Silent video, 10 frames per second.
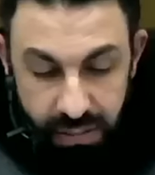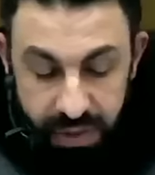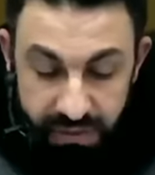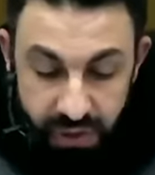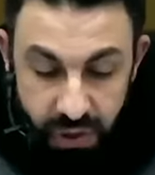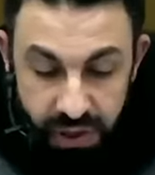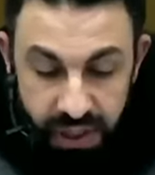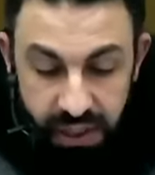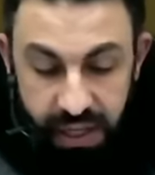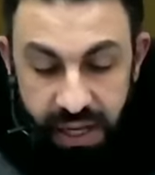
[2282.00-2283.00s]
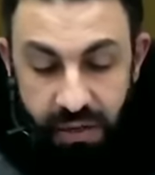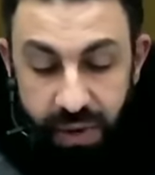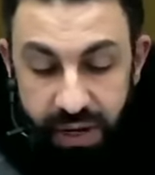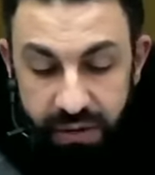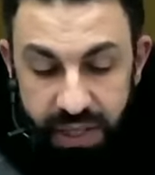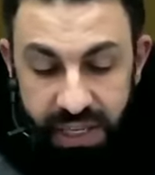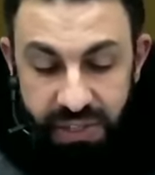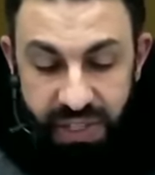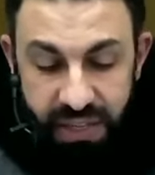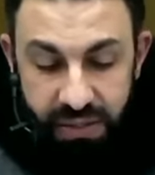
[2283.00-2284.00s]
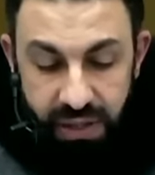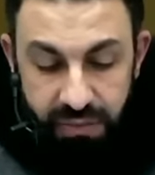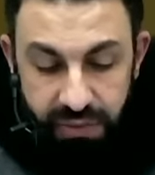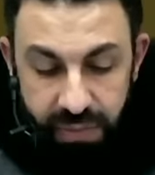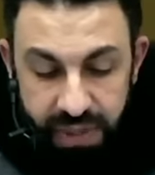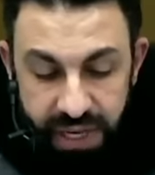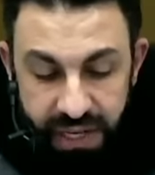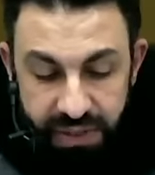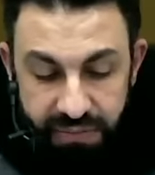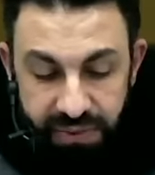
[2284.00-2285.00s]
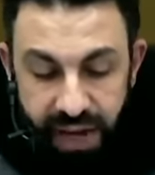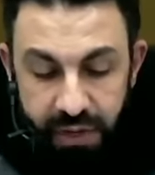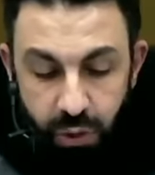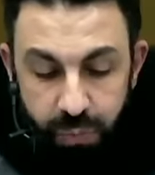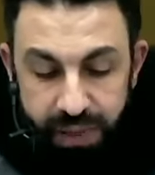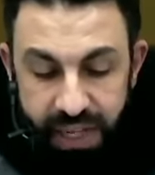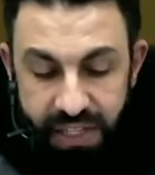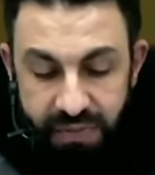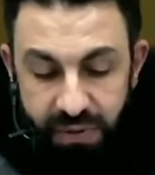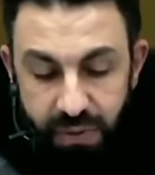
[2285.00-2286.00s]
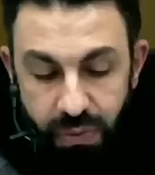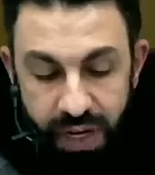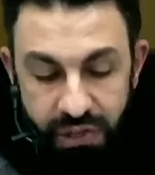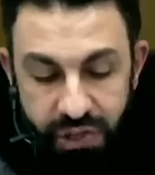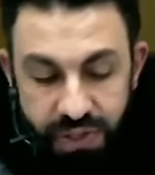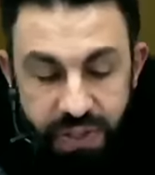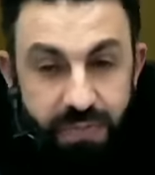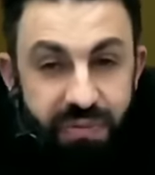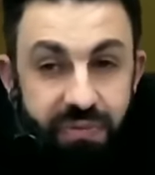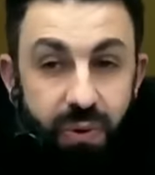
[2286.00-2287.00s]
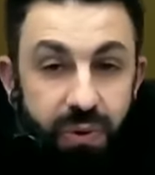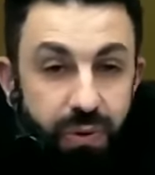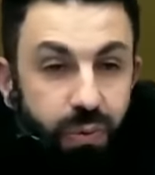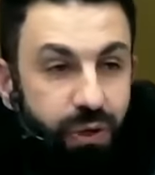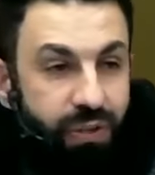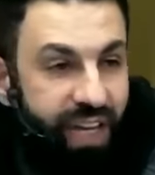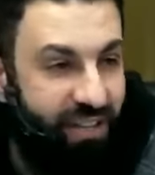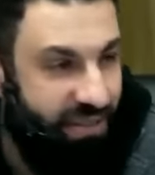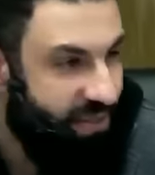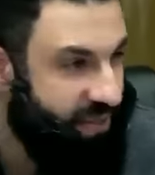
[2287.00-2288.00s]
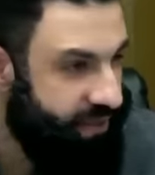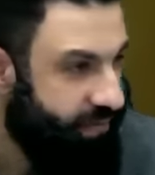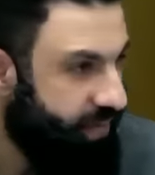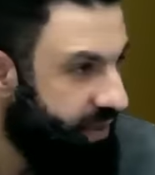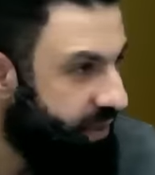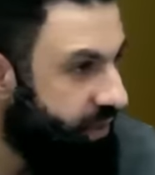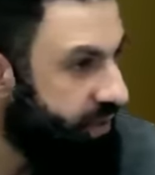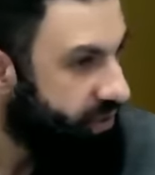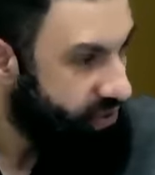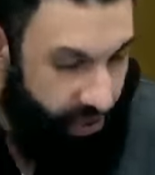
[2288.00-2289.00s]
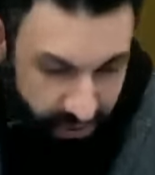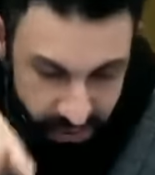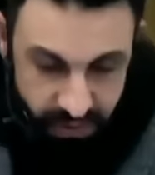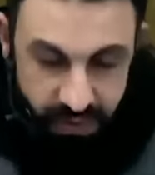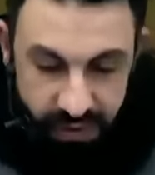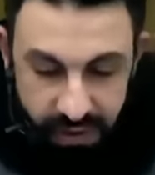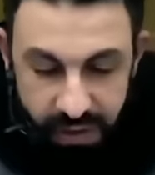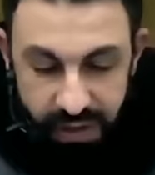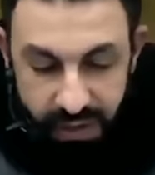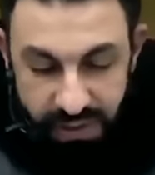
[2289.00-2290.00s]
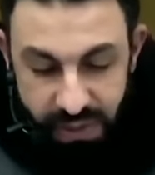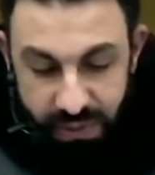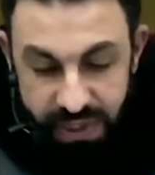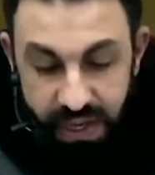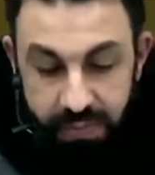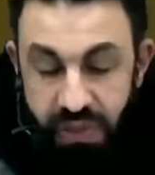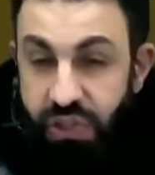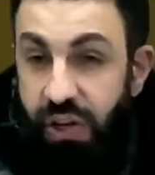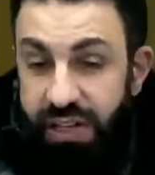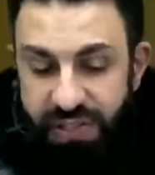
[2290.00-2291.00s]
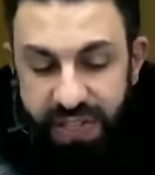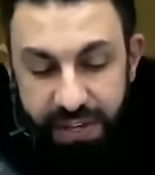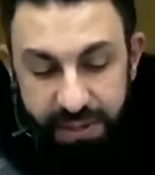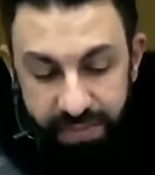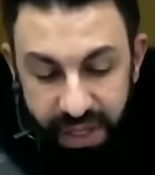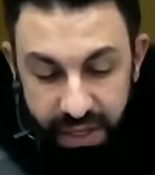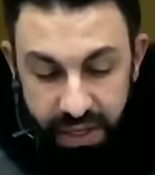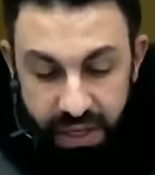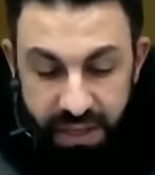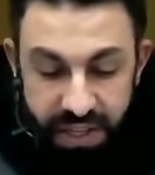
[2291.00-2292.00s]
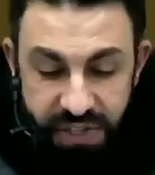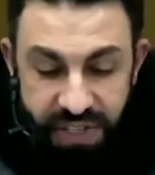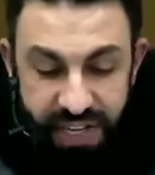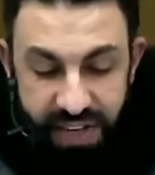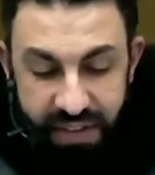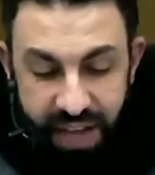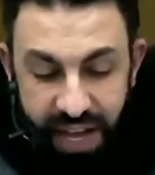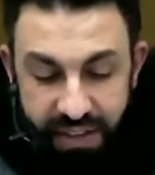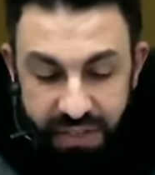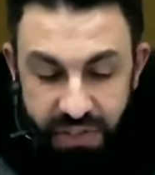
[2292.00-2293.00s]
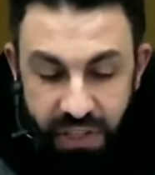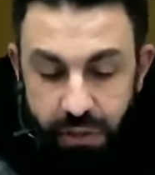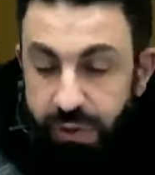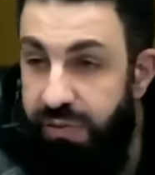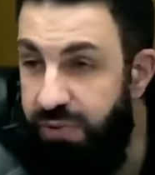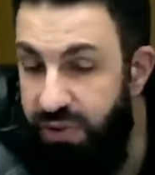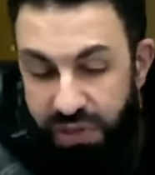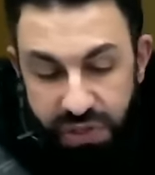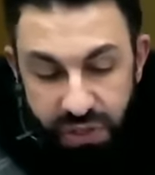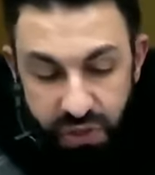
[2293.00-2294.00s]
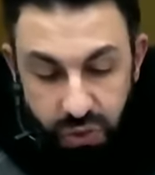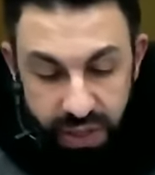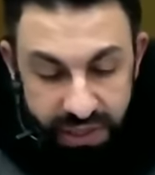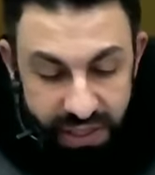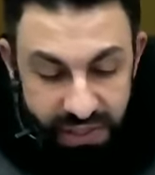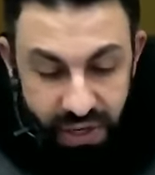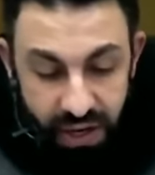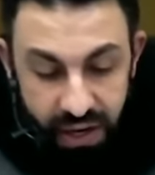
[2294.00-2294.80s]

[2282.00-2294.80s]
of Turkey, and around, extending from it as a final place for the righteous before the world ends. So, there is still to come. The scholars said, this and other hadiths, including verses in Surah Al-Isra,